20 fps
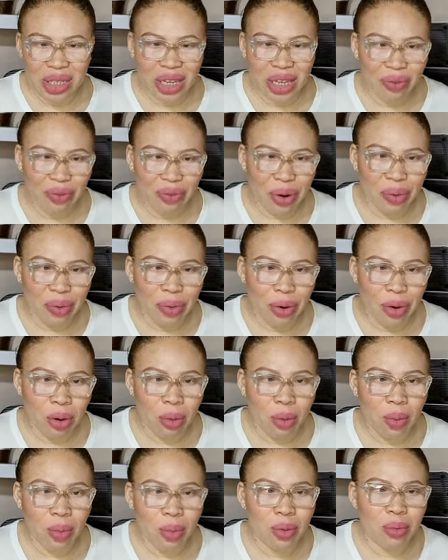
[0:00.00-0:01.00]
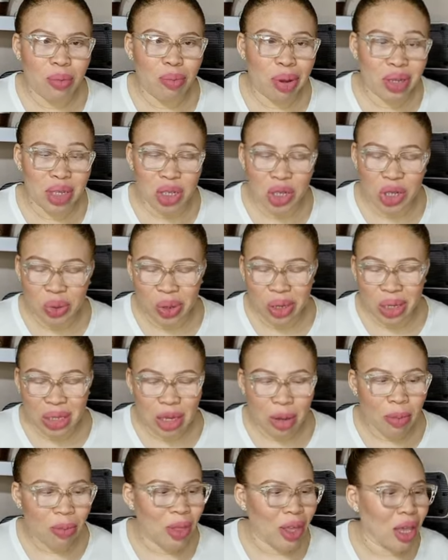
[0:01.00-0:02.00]
in the living room, busy doing
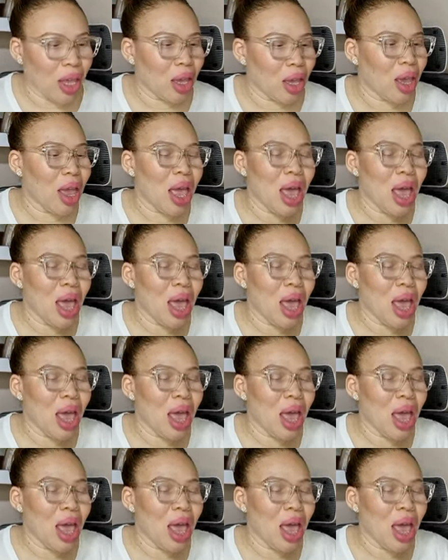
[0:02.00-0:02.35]
something.